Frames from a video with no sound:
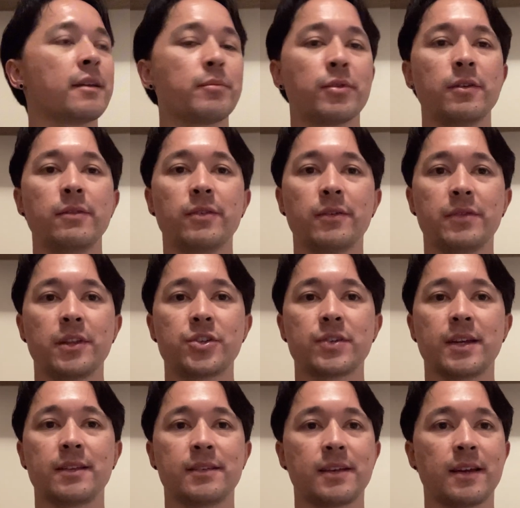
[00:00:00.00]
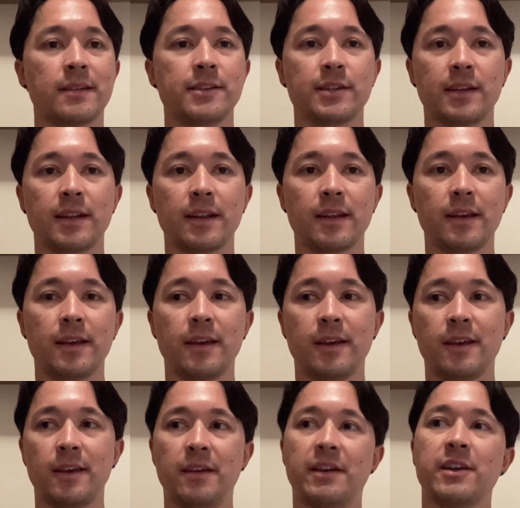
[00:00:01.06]
proof of the transaction,
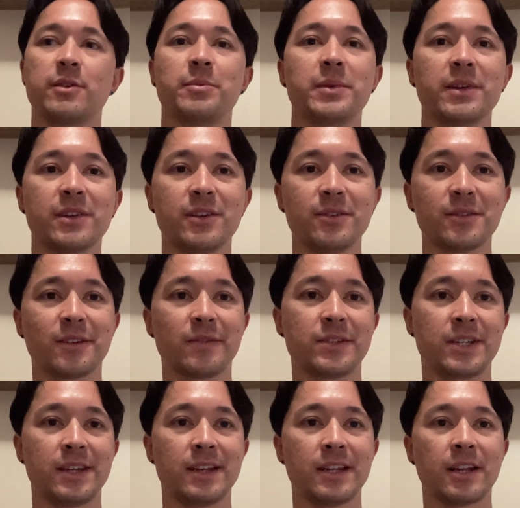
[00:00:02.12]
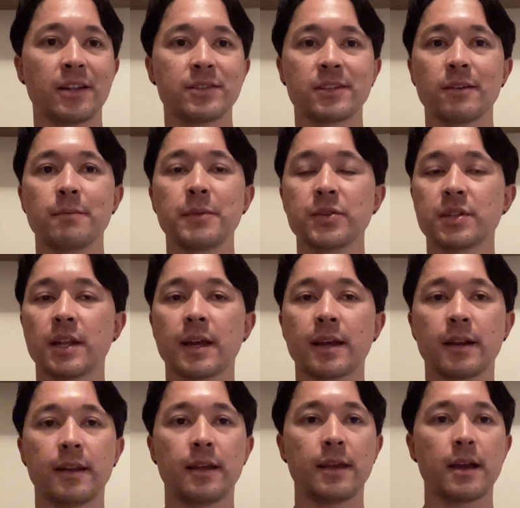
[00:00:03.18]
I could be accused of cheating. So most
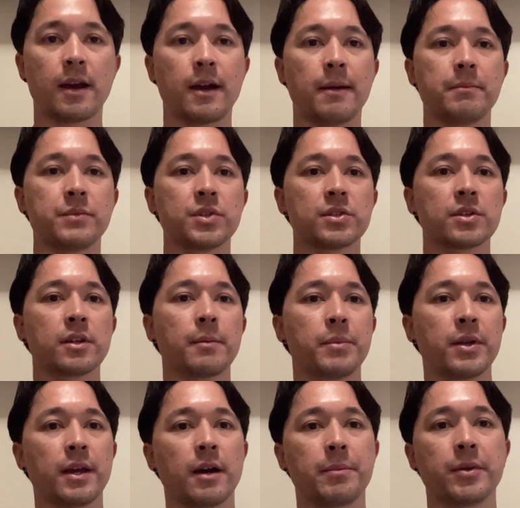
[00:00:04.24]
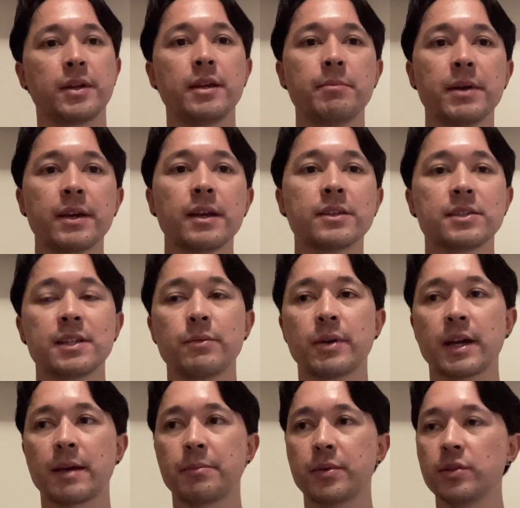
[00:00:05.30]
likely I'm just going to put it up on eBay and see what
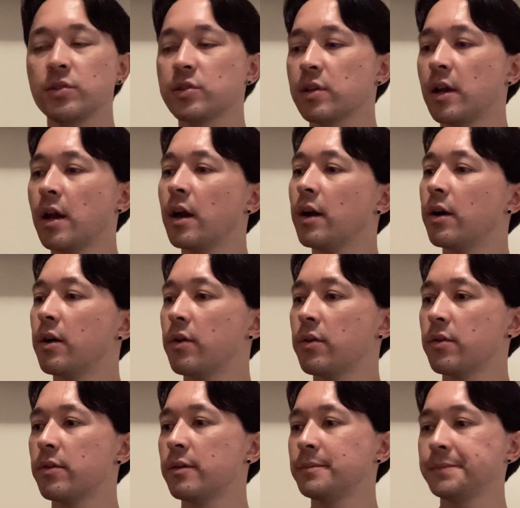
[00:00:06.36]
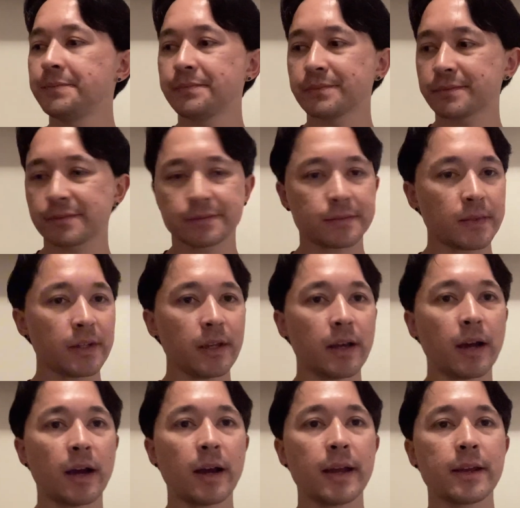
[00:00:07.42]
happens. Or
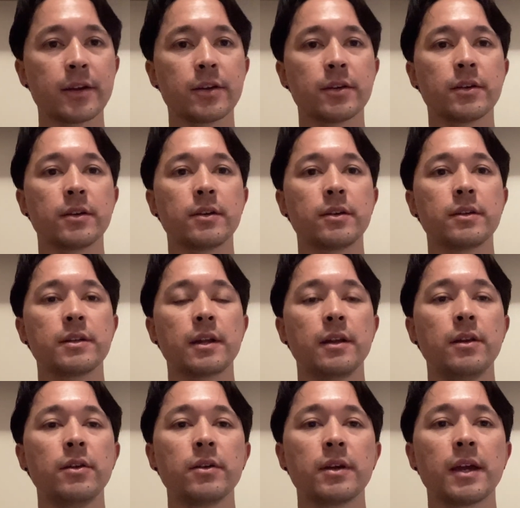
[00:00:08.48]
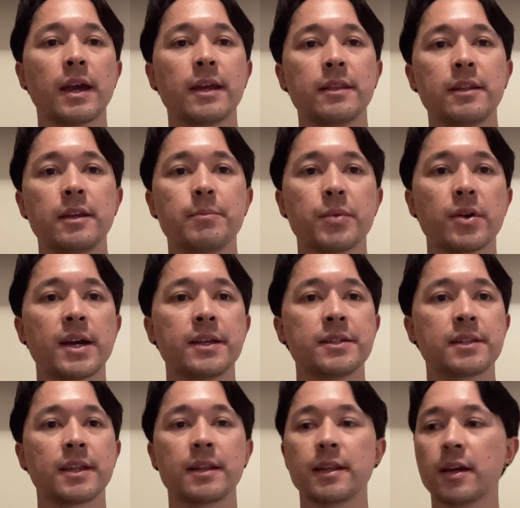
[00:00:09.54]
I could look at the price
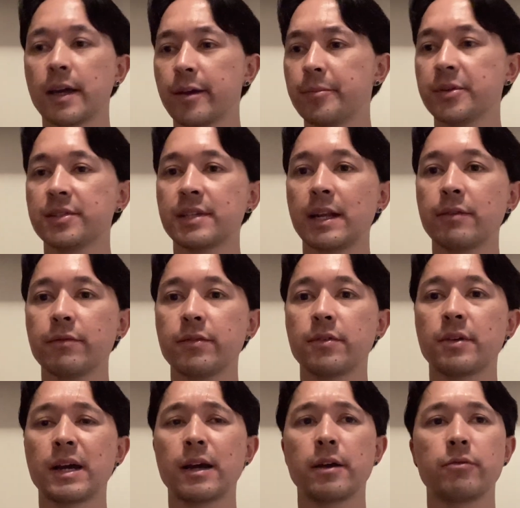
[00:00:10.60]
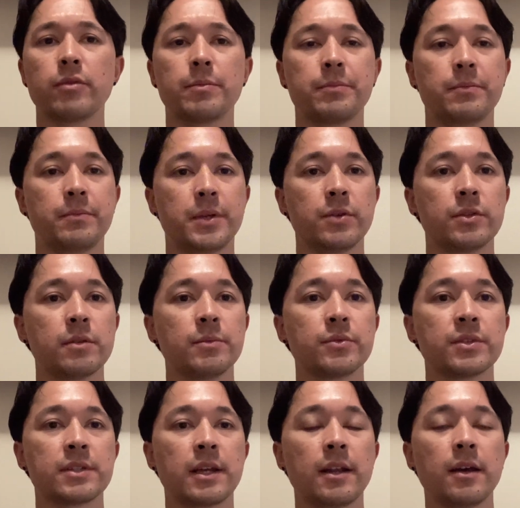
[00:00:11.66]
that the item is selling for at a reputable
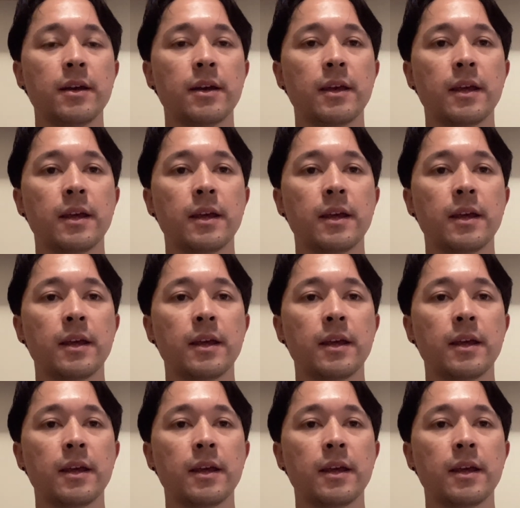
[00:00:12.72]
seller,